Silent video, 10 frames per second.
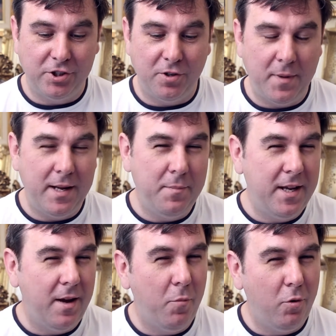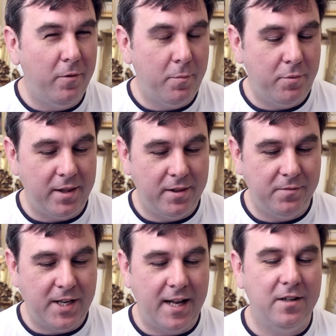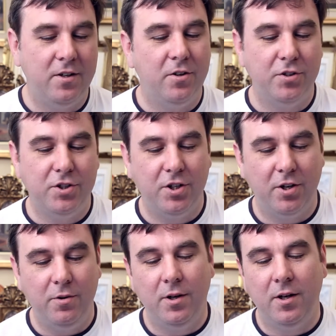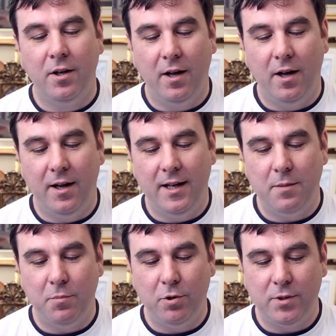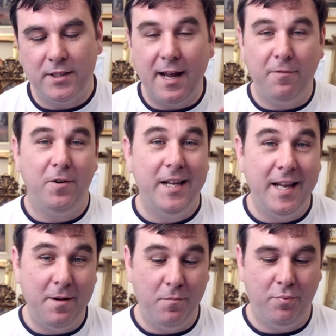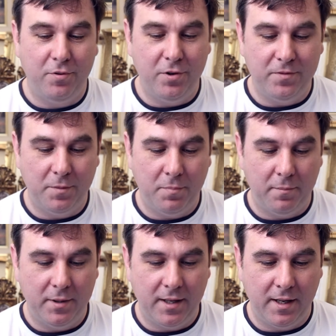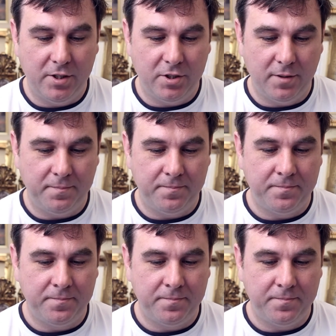So maybe more of a breadth of talent on show uh, in the book would definitely improve the publication.